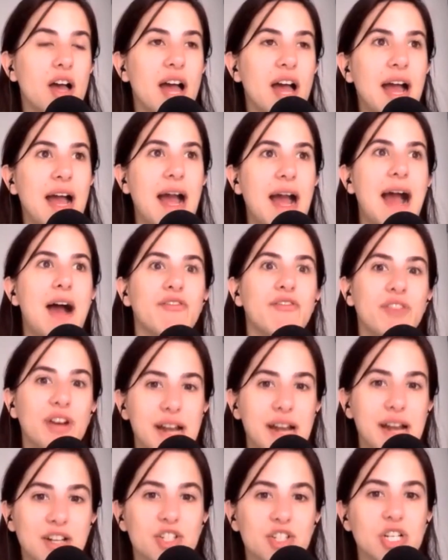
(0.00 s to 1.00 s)
how
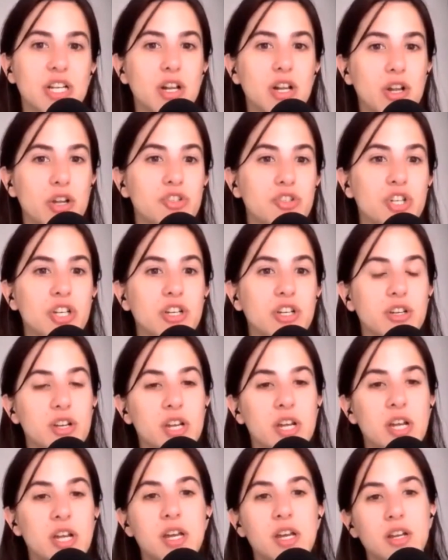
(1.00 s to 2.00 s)
financial inclusion
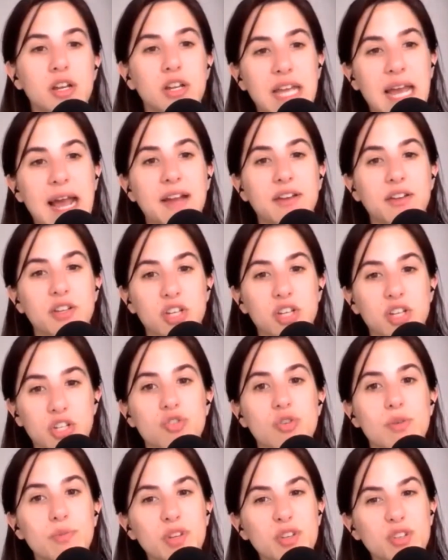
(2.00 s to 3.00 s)
can
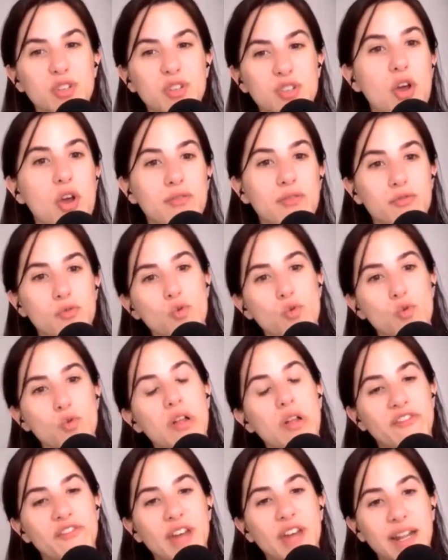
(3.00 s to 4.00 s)
contribute to the overall
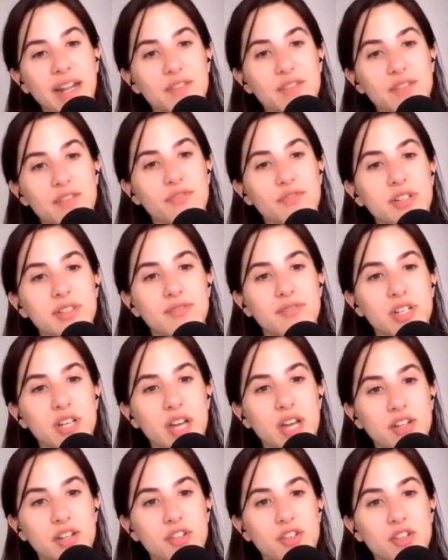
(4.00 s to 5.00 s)
effectiveness of a
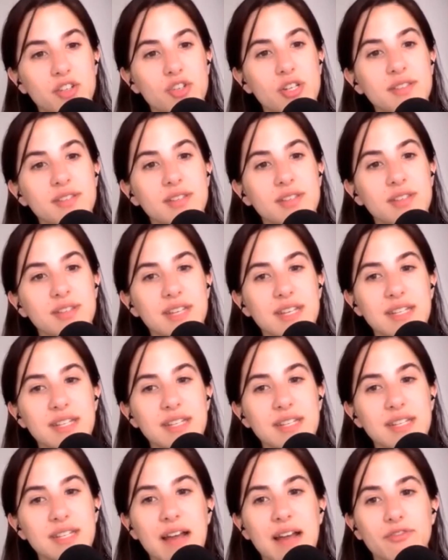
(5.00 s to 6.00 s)
country's
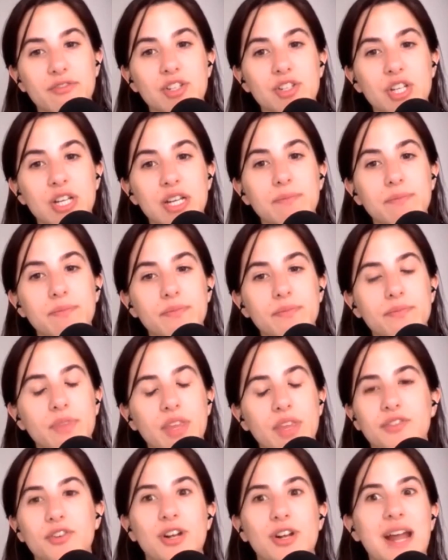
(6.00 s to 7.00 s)
AML
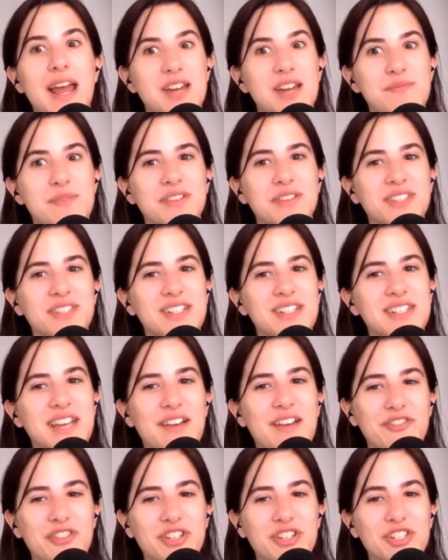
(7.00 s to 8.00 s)

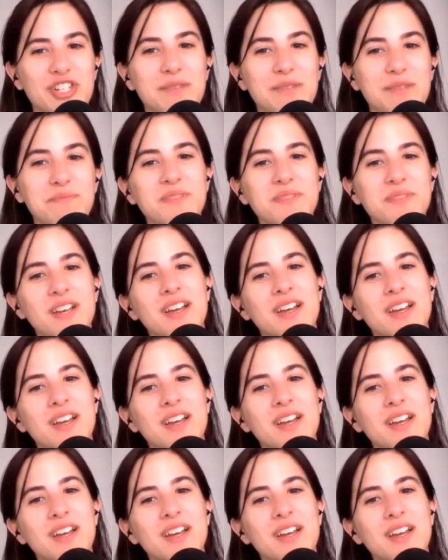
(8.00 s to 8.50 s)
CTF regime.